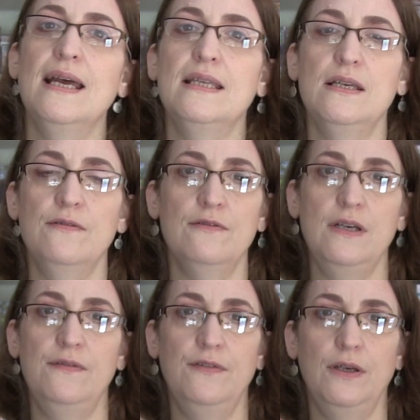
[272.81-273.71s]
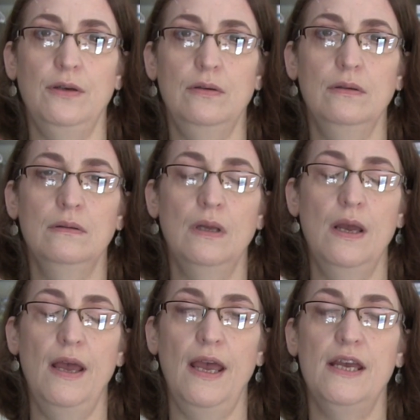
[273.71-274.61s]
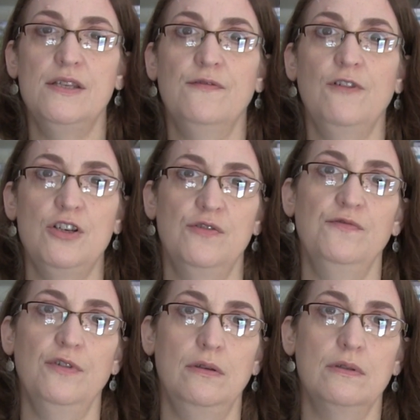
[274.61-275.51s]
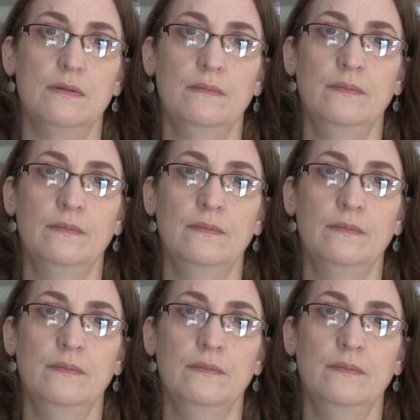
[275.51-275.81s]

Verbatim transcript: lectin-free food as fresh fruit.